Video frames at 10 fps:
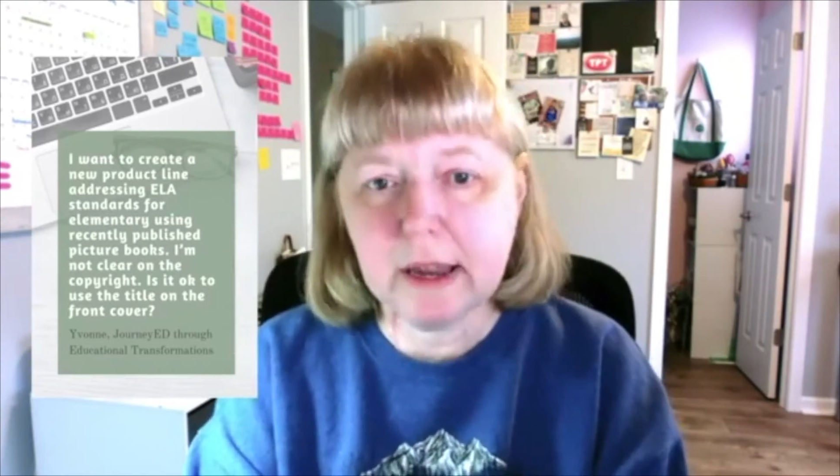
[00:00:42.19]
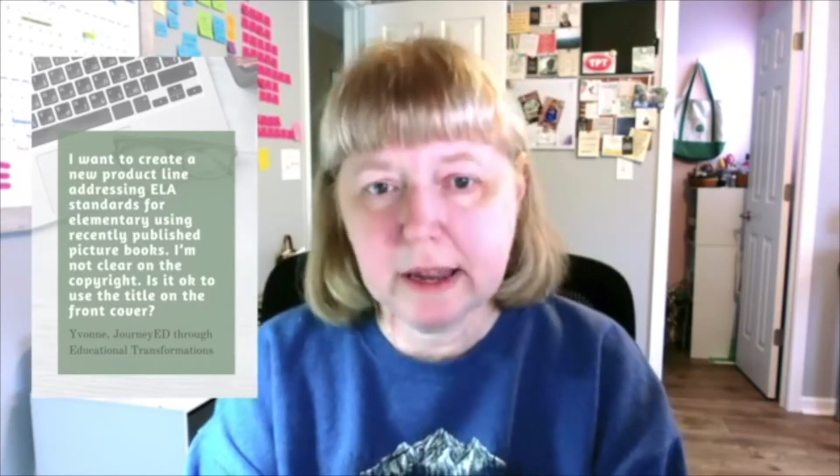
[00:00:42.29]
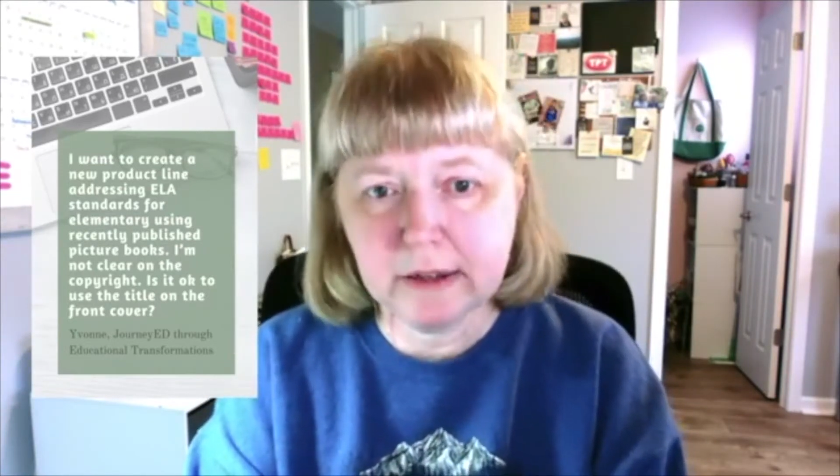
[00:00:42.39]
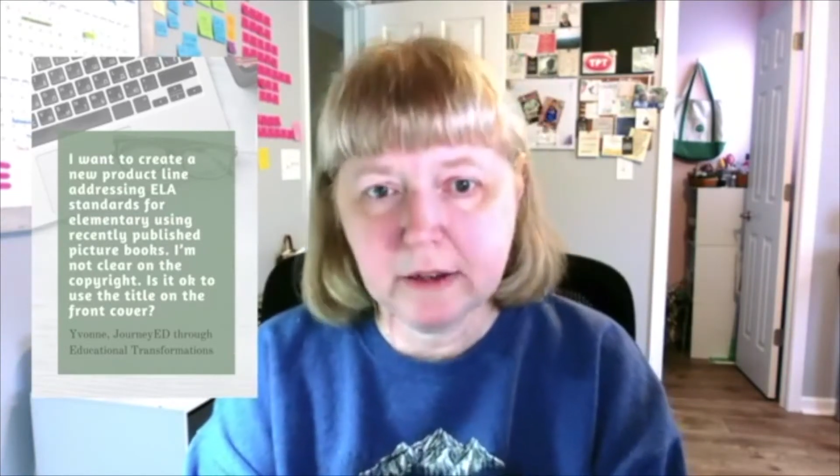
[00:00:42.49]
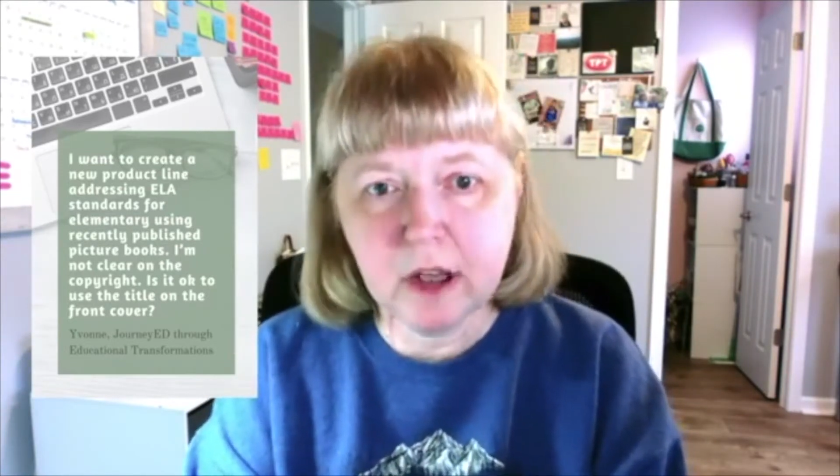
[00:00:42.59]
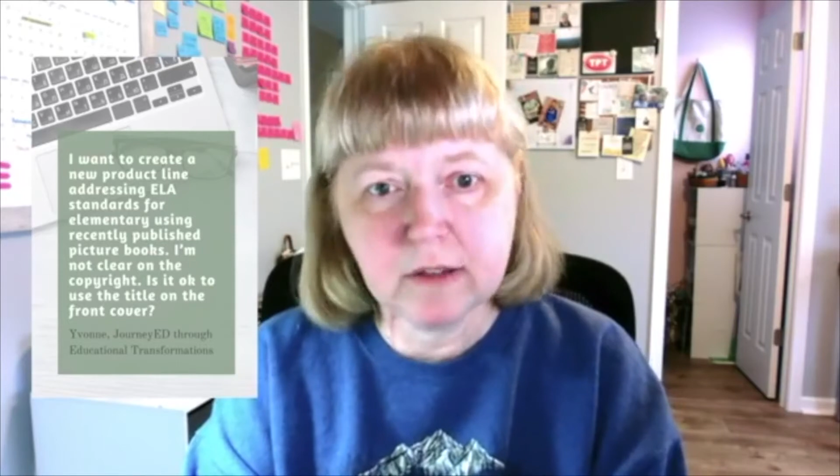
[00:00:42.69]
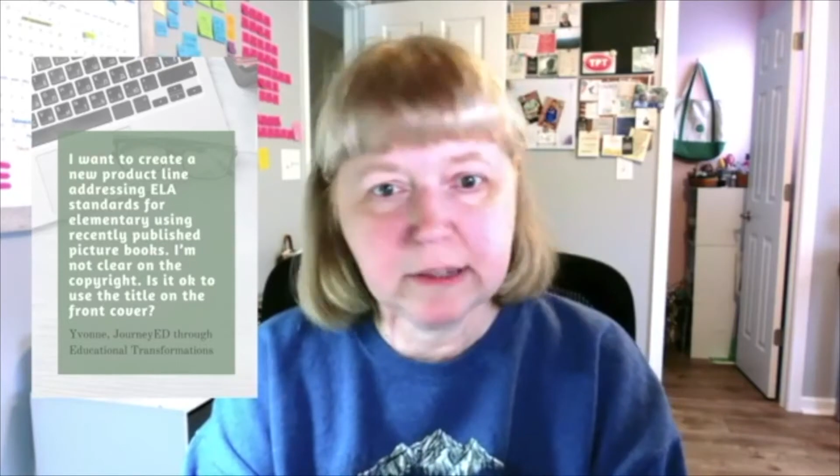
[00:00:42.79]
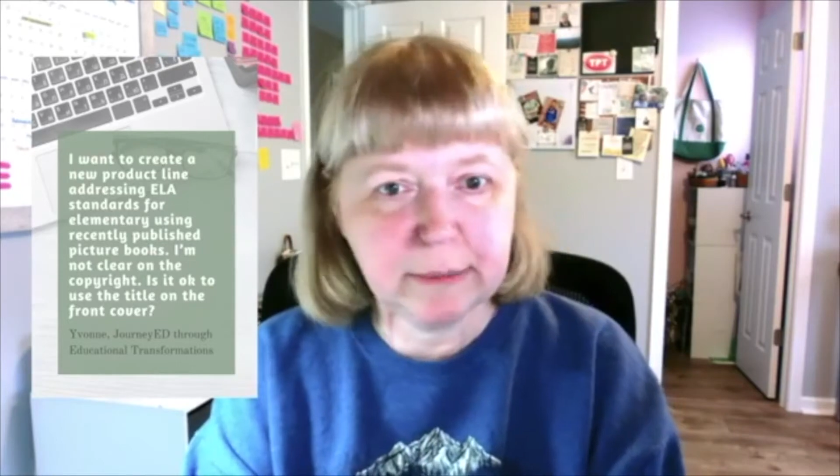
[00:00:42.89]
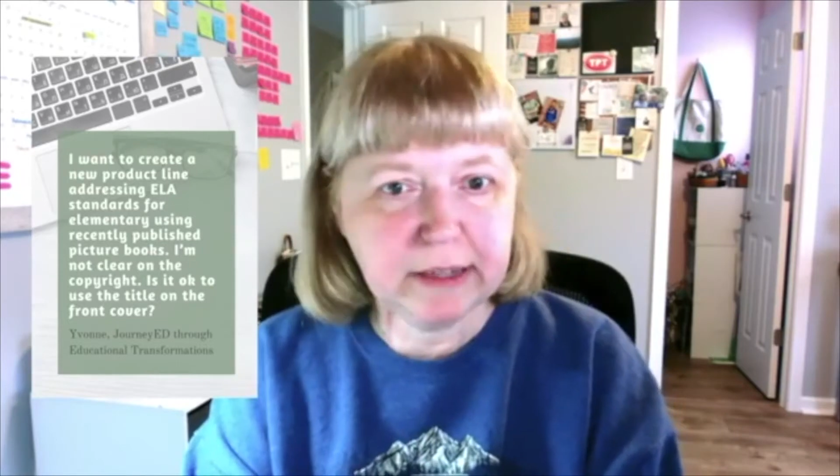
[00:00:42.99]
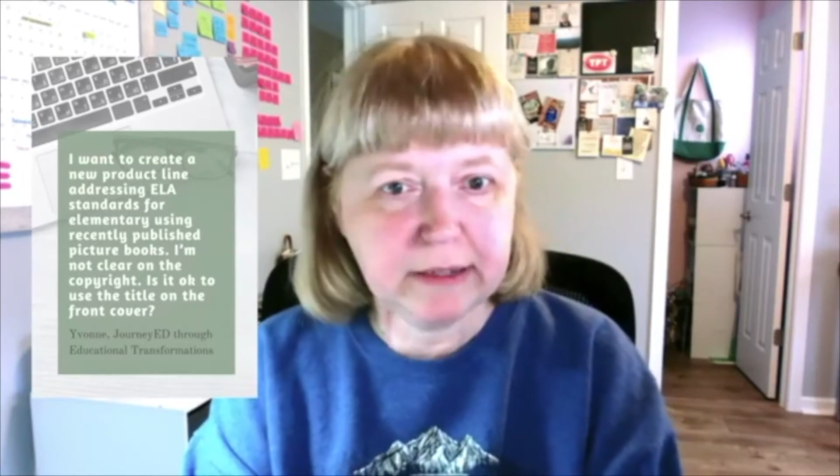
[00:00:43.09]
know some
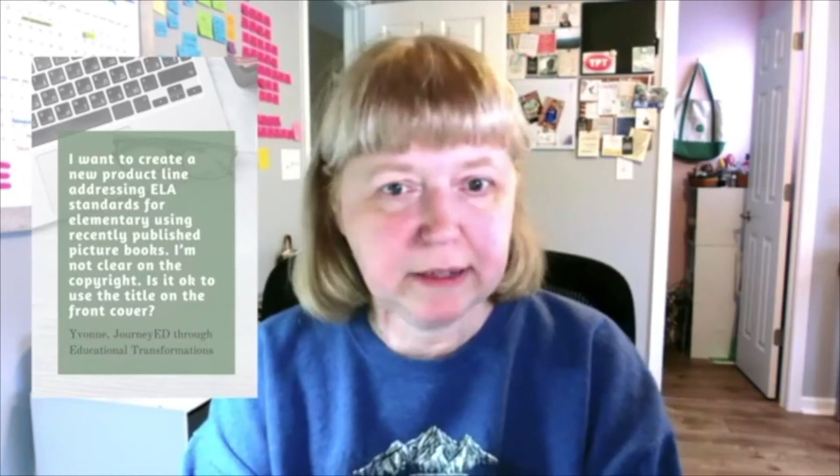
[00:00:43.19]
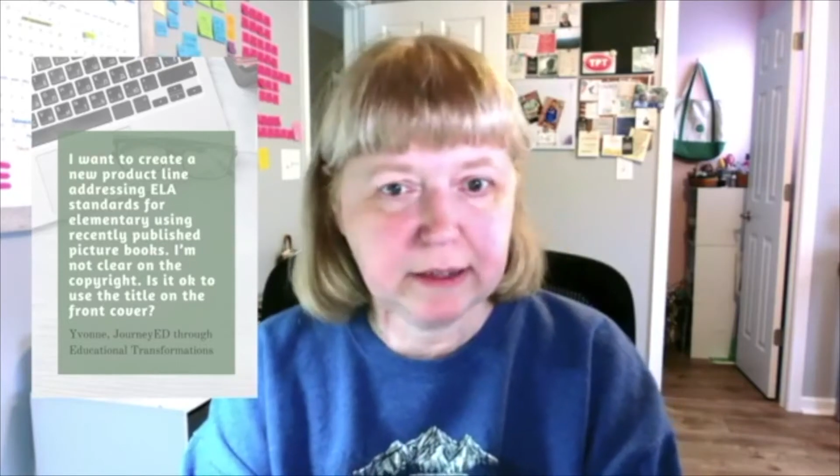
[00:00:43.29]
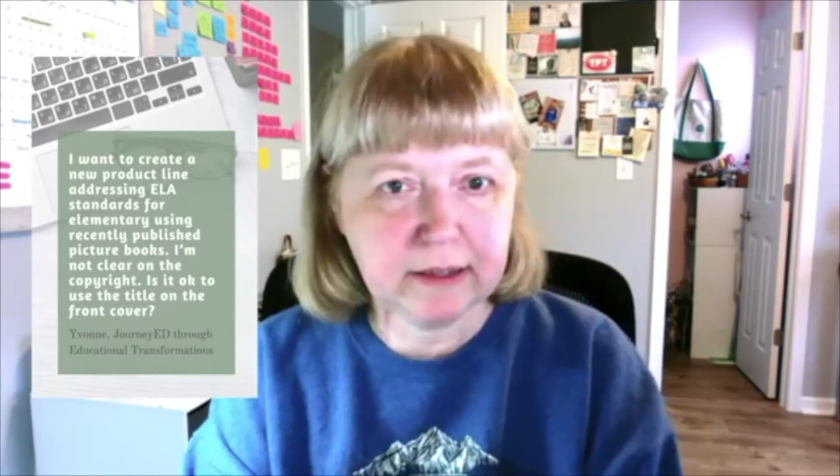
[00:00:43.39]
basic,